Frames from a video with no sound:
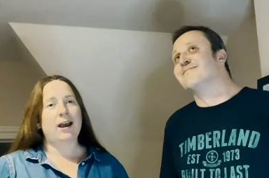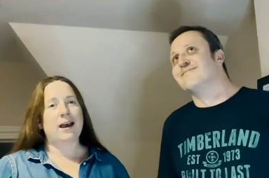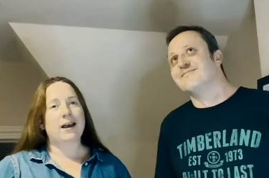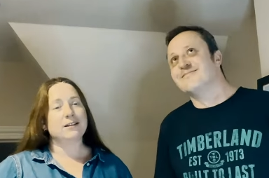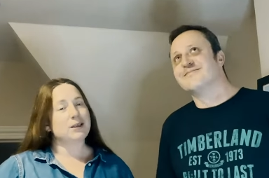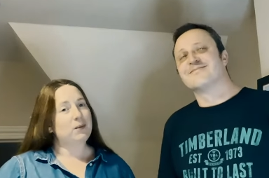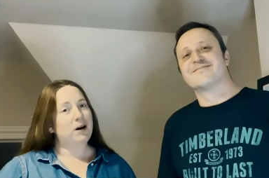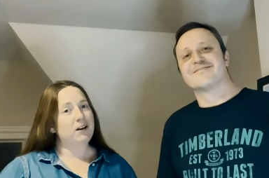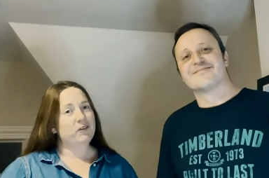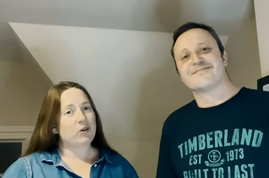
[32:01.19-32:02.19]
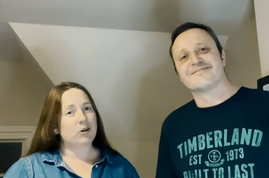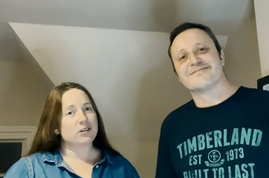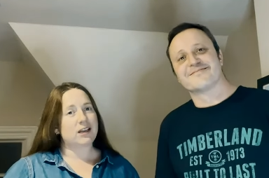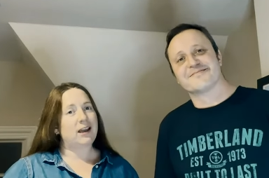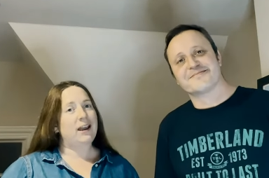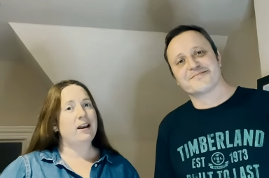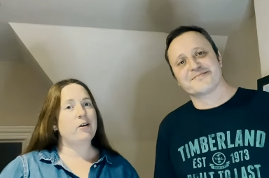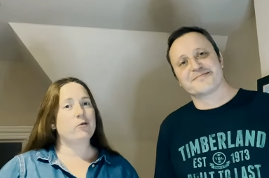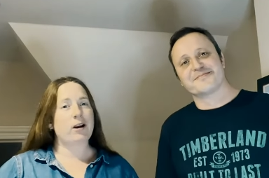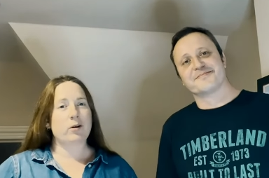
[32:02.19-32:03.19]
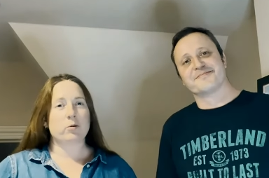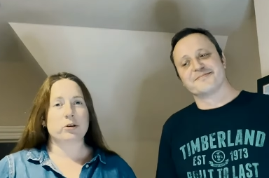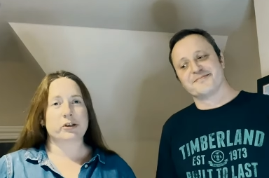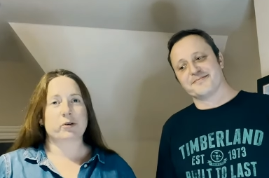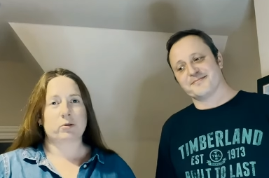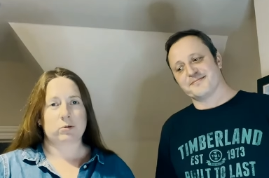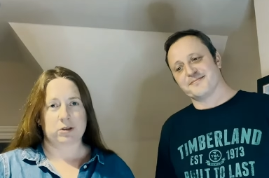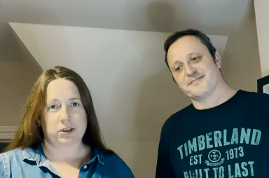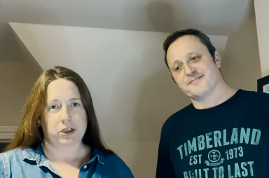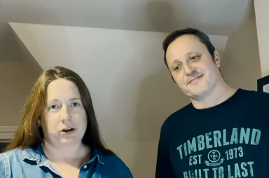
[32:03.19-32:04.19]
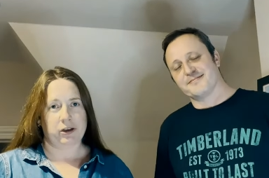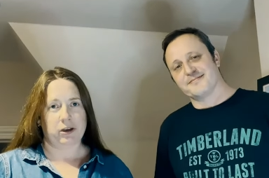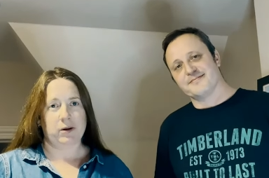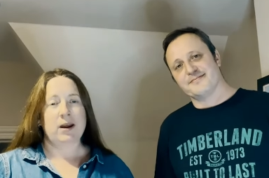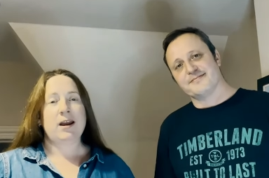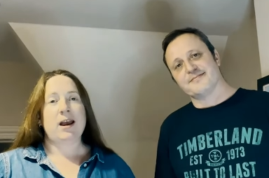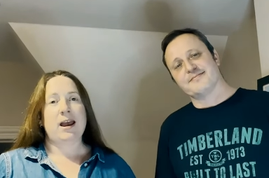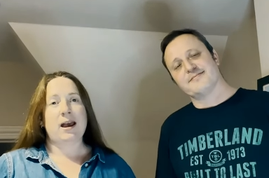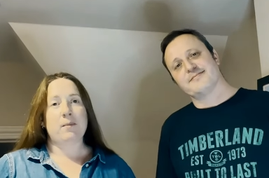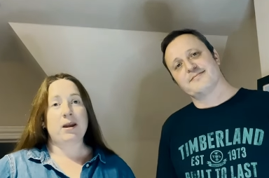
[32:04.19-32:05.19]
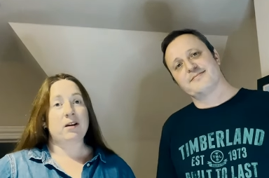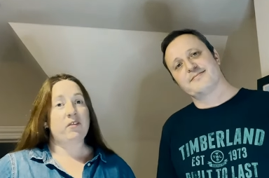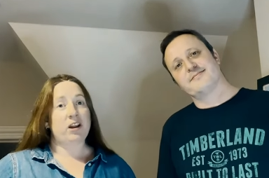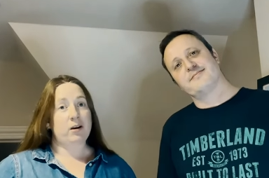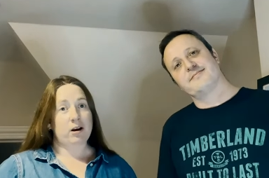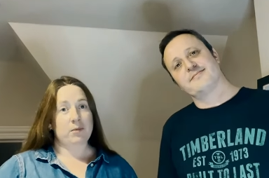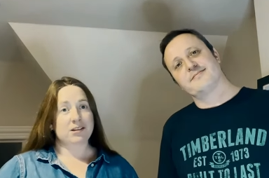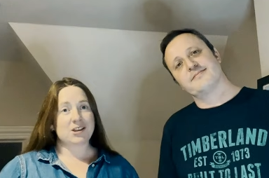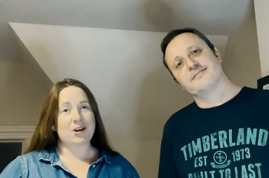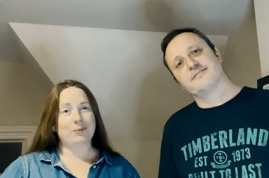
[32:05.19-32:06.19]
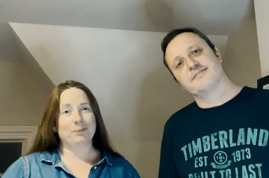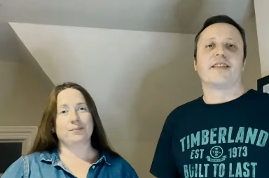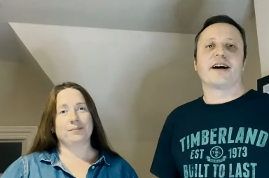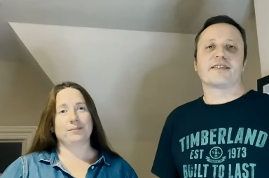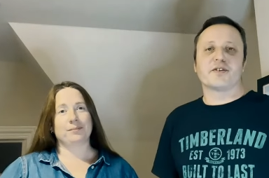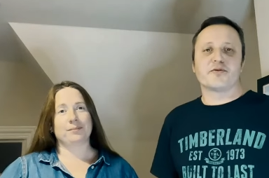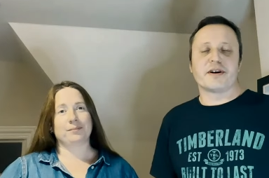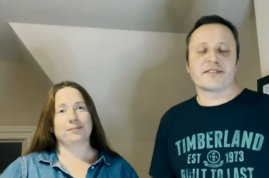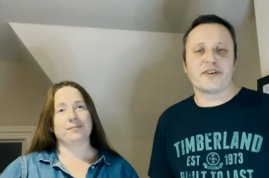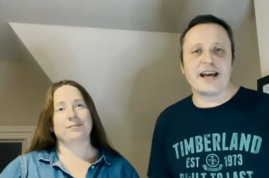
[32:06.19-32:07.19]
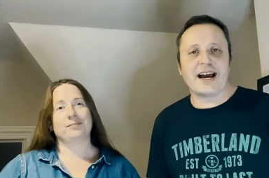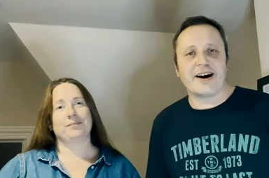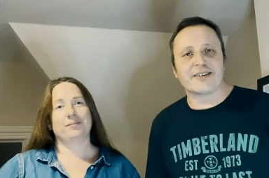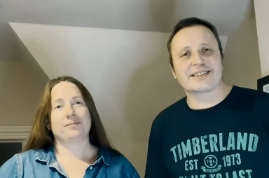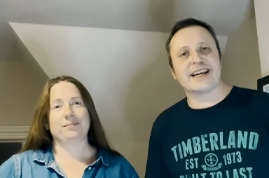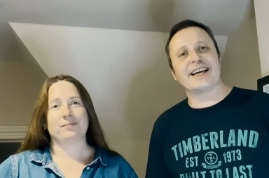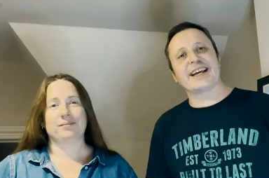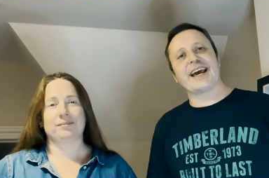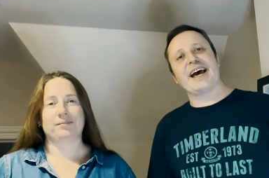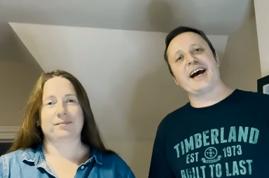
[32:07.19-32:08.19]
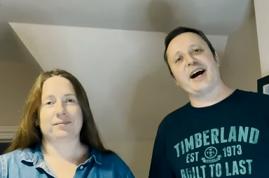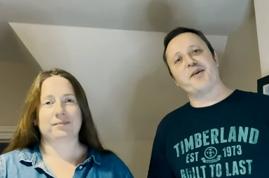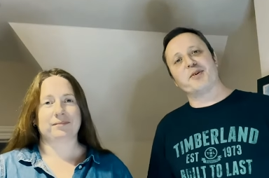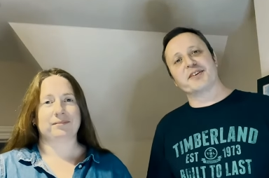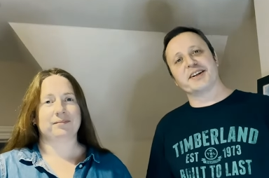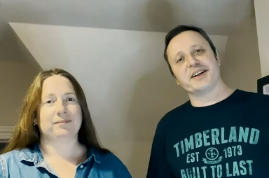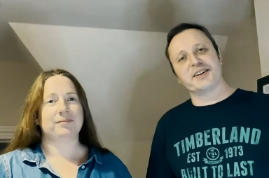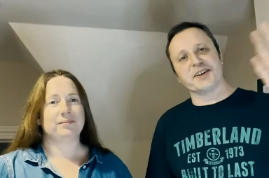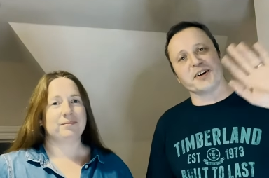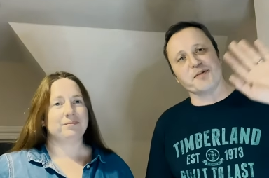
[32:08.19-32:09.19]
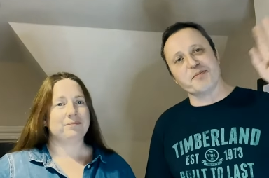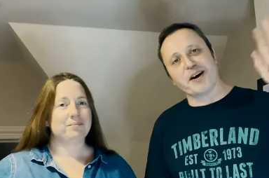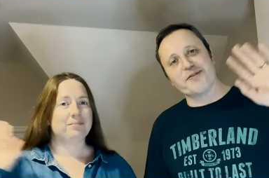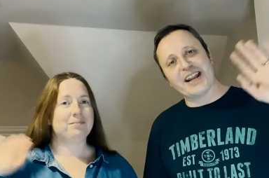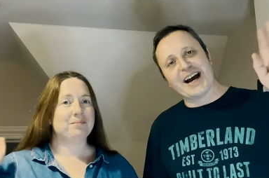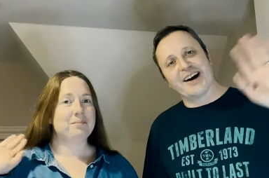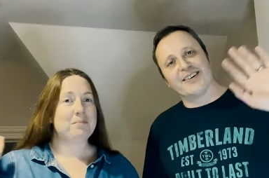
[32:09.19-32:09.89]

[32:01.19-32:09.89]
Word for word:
Speaker 1: uh, so I've got a great auction haul to show you um, in a video coming soon.
Speaker 2: That's all from us for now. Take care and we'll see you soon. Bye for now.